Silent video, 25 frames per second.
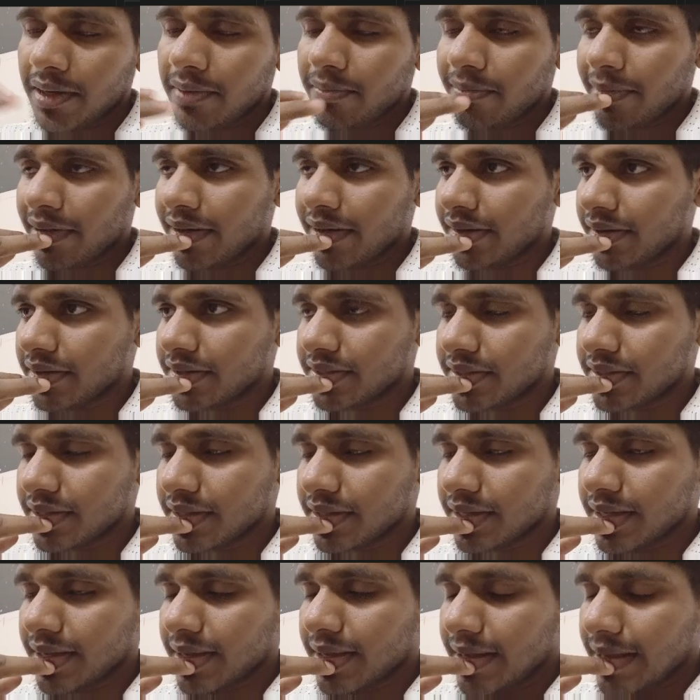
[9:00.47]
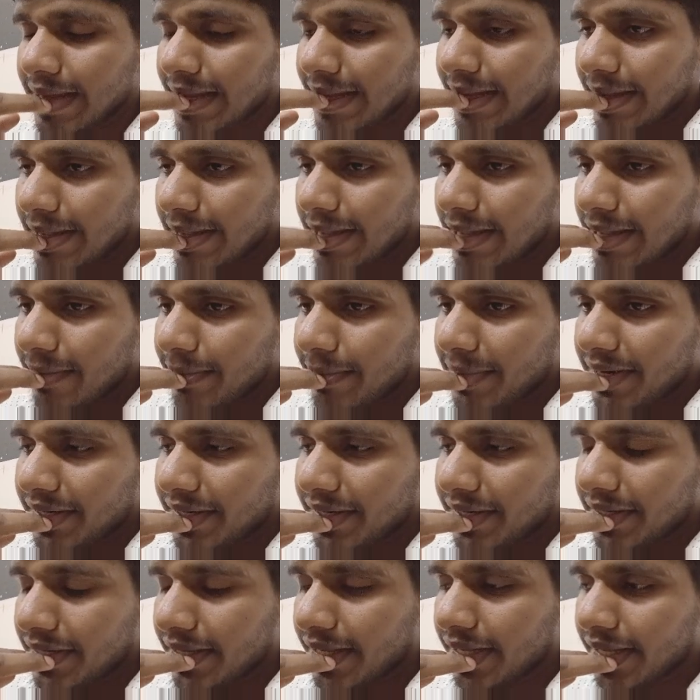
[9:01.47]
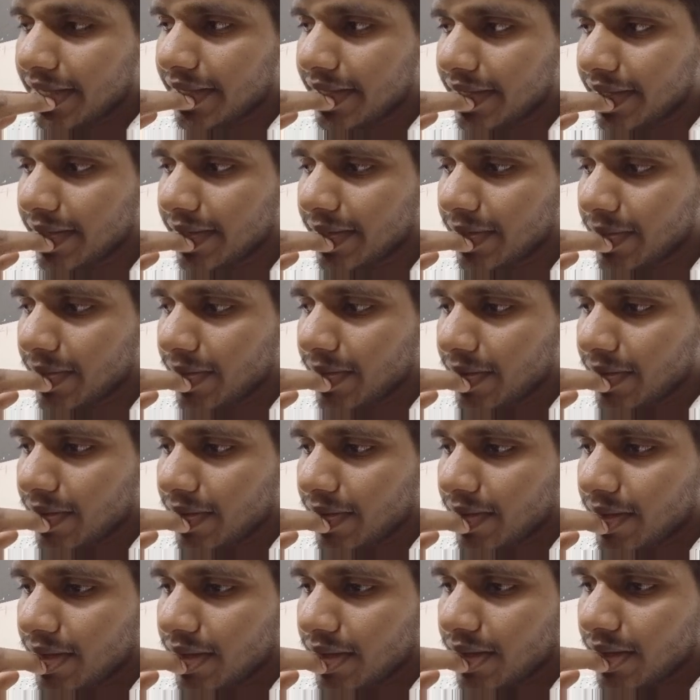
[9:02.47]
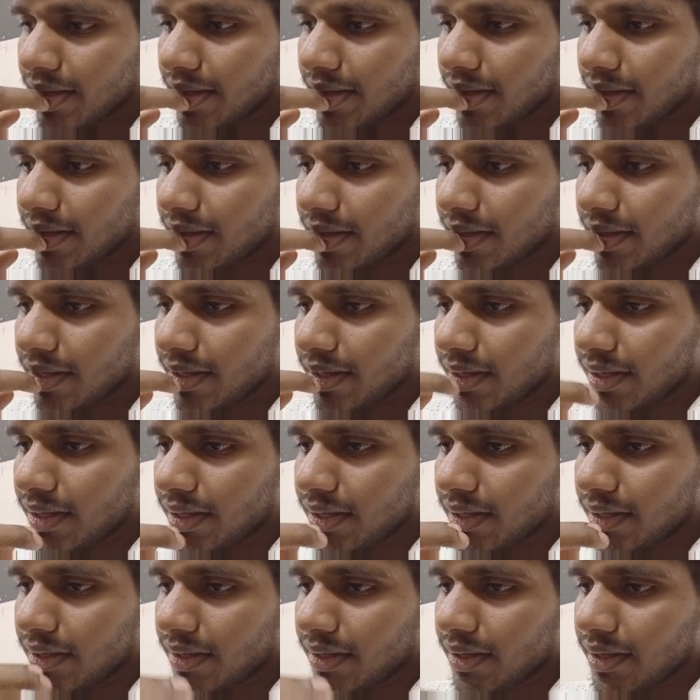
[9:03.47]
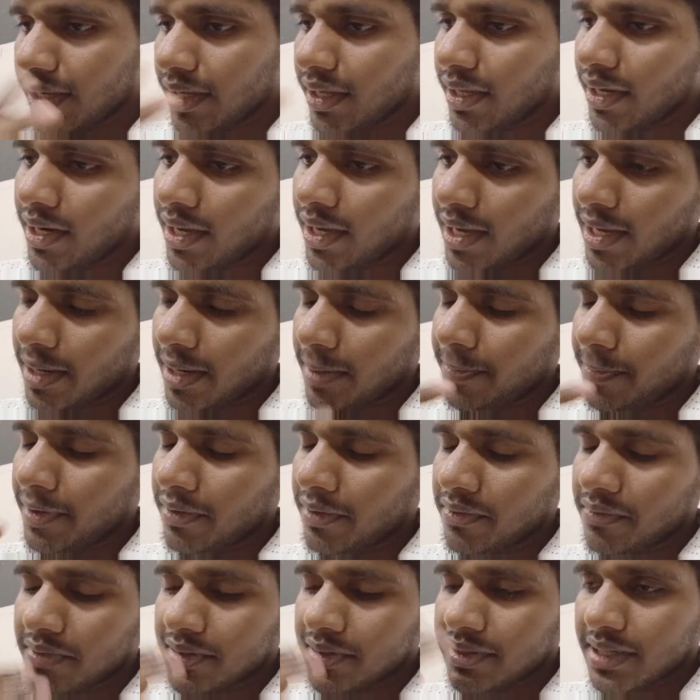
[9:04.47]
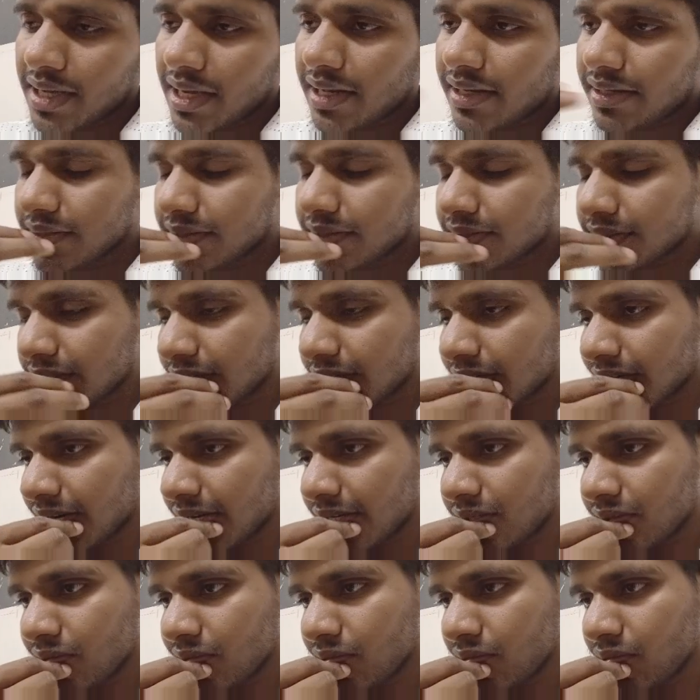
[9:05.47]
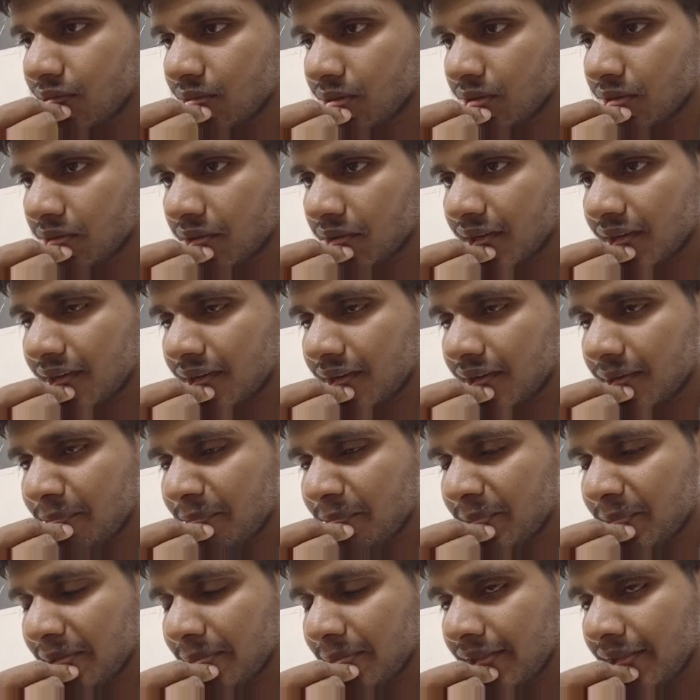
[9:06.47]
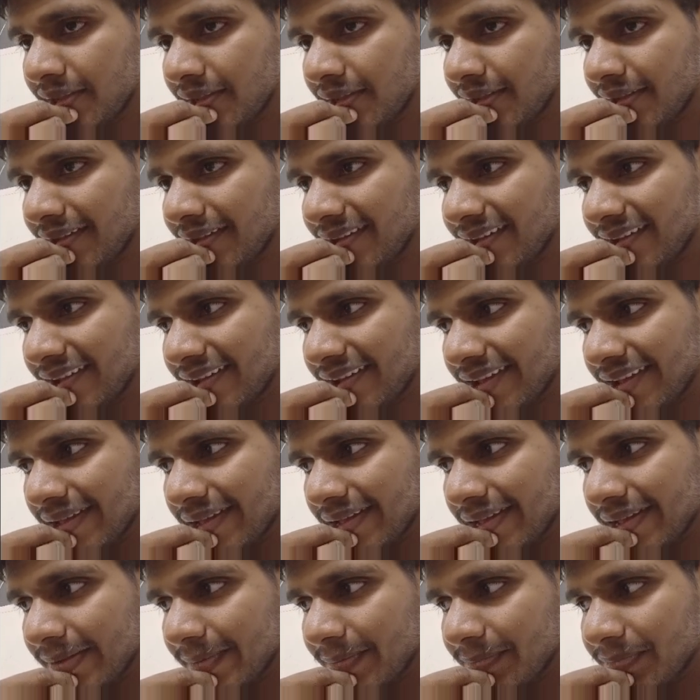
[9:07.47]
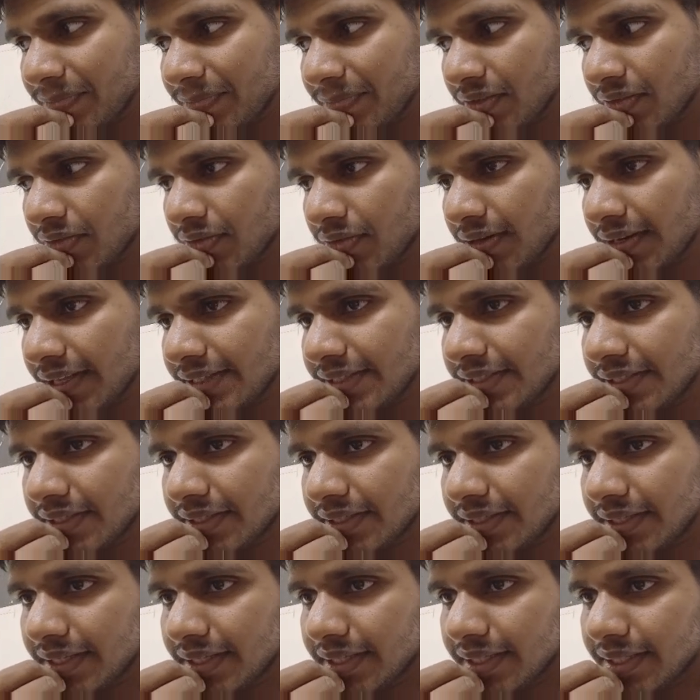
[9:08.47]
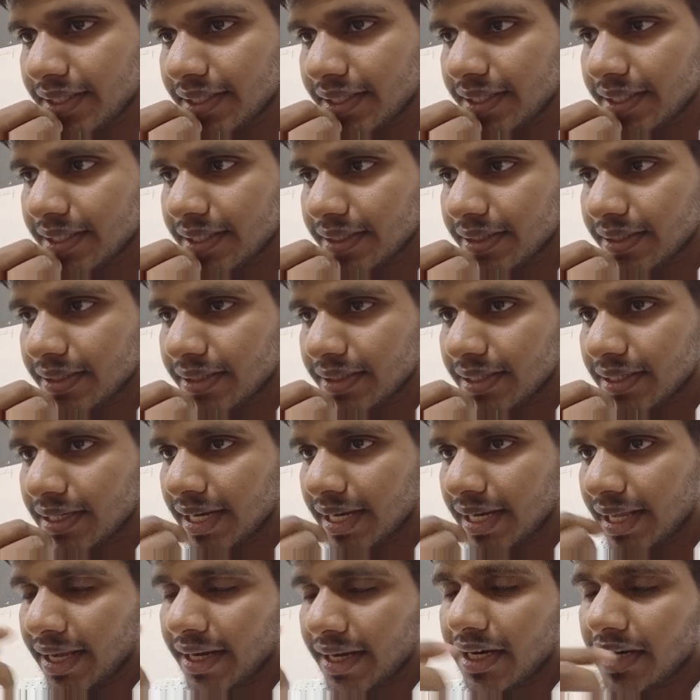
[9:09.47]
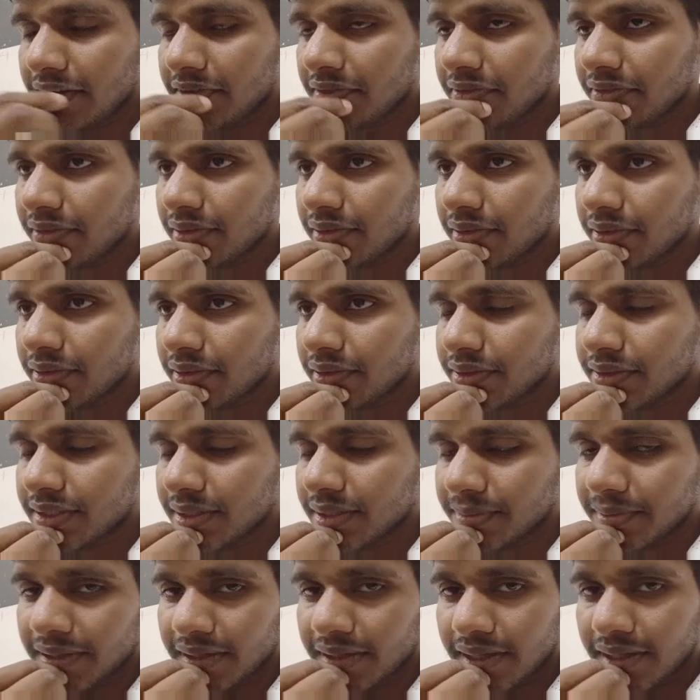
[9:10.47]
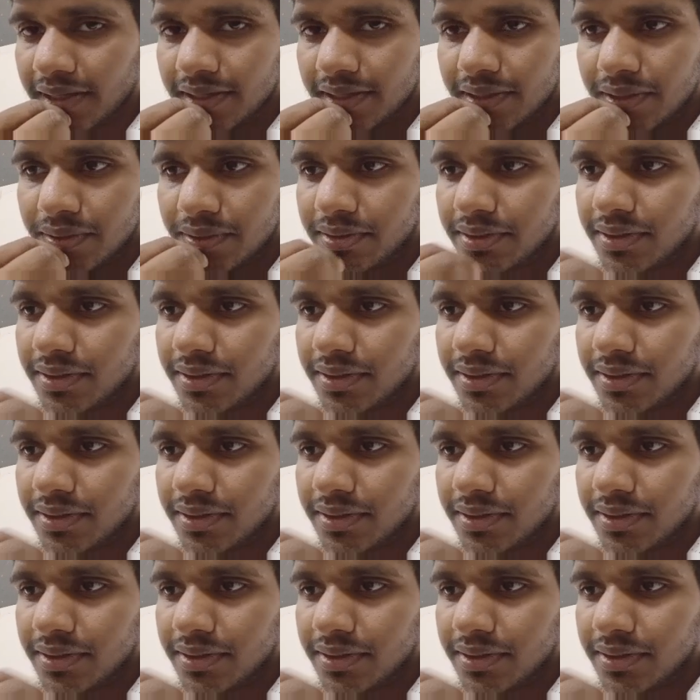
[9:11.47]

methods. But a hybrid onwards, I'll try to go to LLM maybe. Fully agentic, line graph or something I'll use.